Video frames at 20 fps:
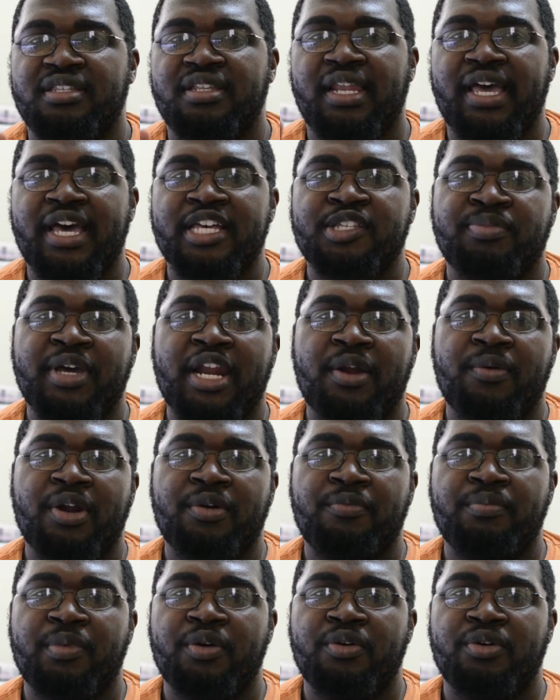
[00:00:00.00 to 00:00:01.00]
The last
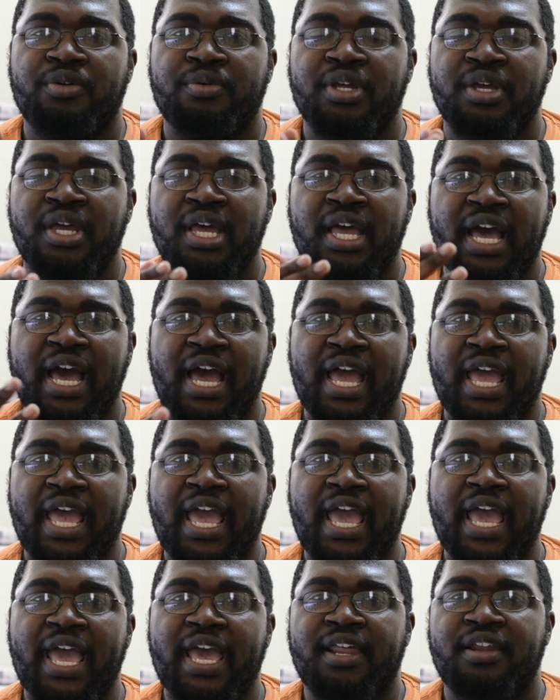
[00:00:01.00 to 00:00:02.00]
panorama mode I
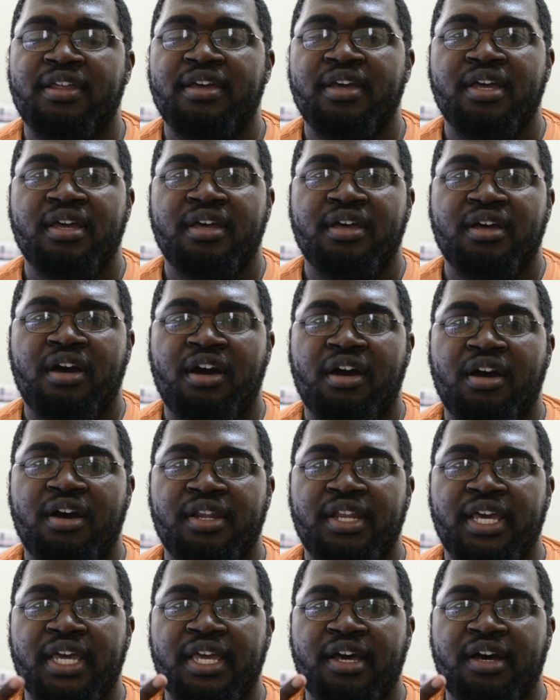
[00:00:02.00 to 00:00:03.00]
had
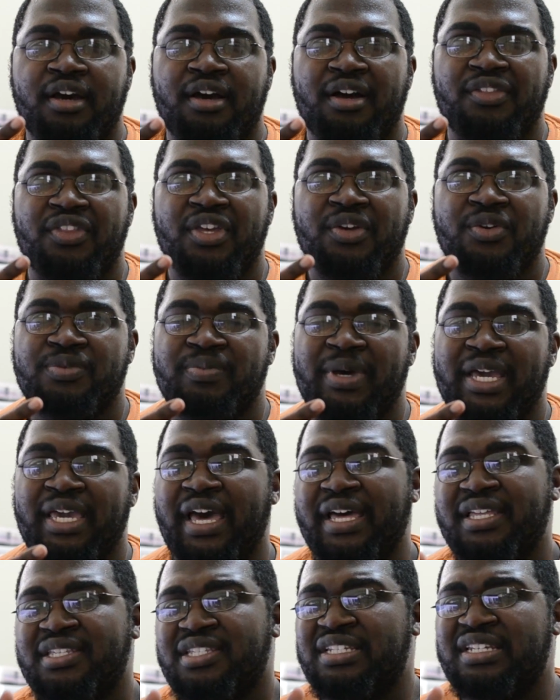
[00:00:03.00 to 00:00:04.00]
on I think it was my
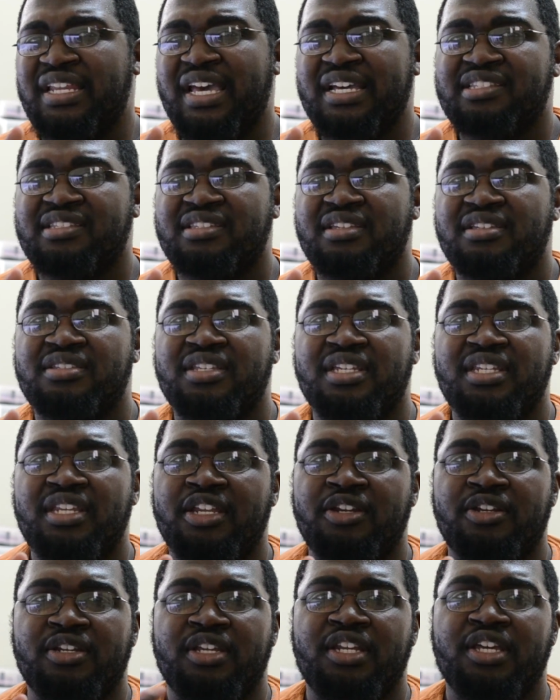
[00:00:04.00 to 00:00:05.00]
Galaxy Nexus, it
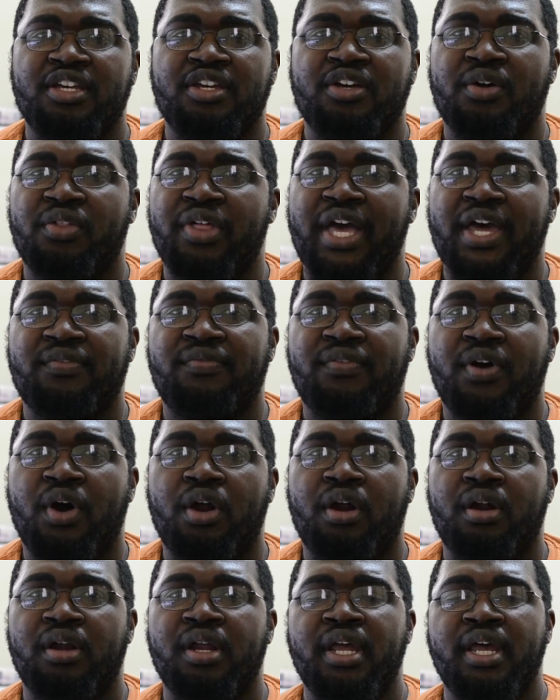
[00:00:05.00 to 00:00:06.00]
didn't go that
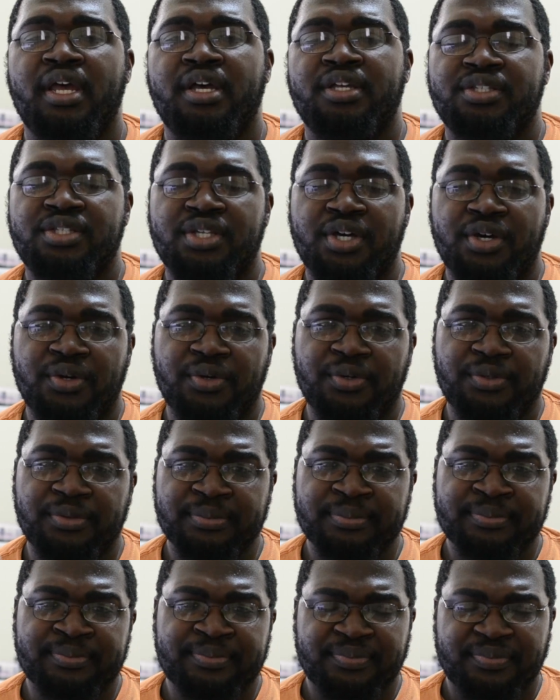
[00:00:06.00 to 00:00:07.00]
far. So
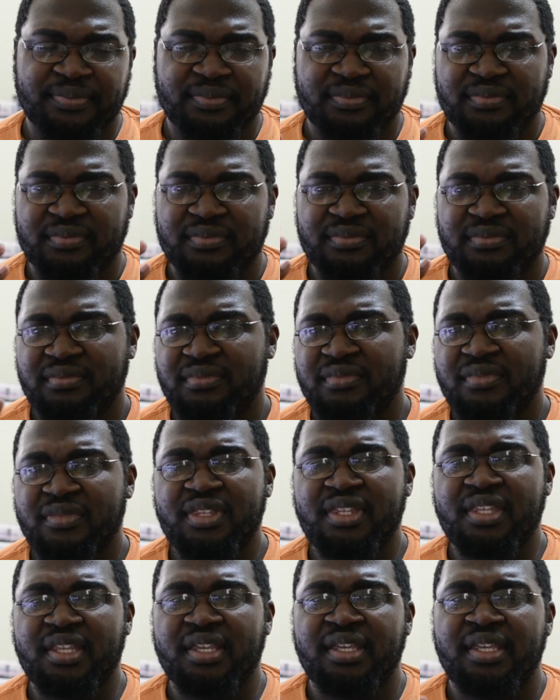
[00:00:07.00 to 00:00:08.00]

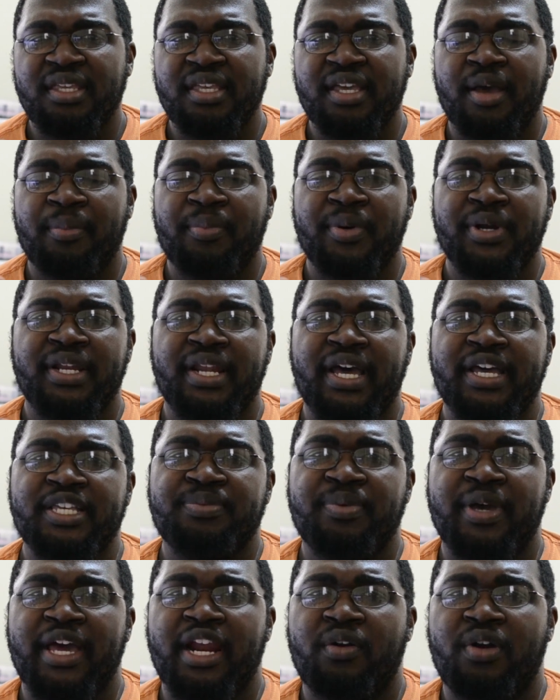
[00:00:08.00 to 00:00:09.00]
yeah, pretty
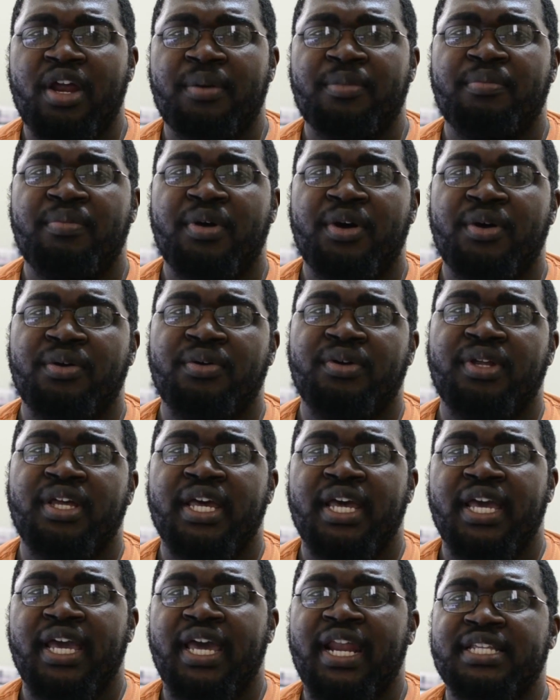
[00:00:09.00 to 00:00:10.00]
nice panorama mode.
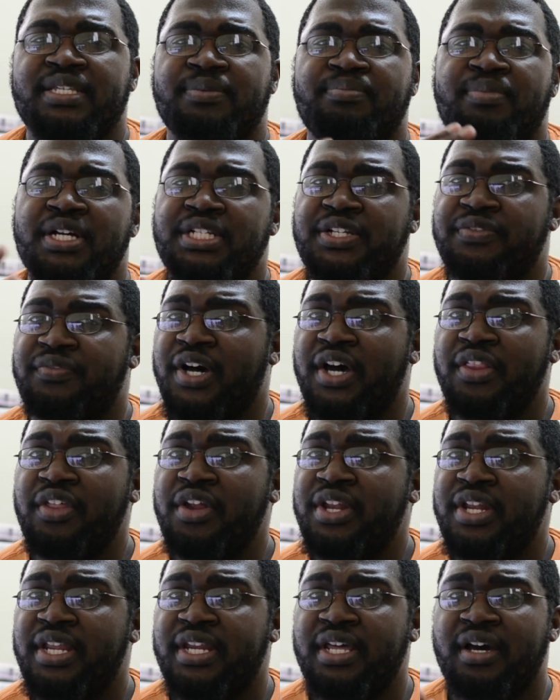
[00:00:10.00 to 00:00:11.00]
It has a bunch of
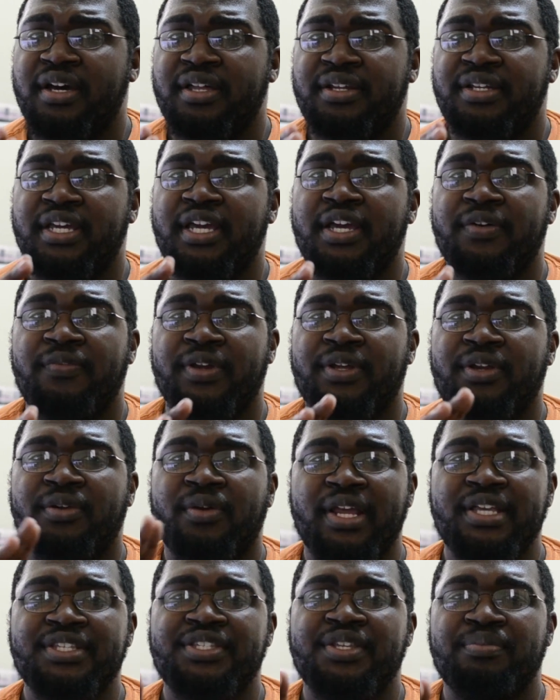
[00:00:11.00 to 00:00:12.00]
other different
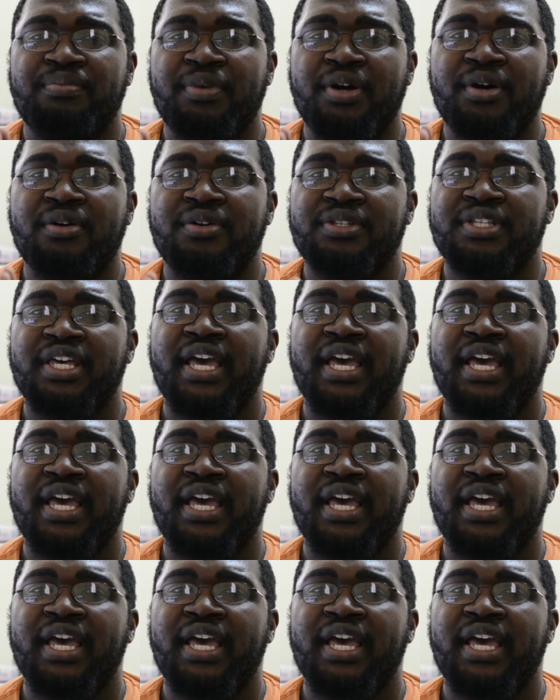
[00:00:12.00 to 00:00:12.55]
crazy modes,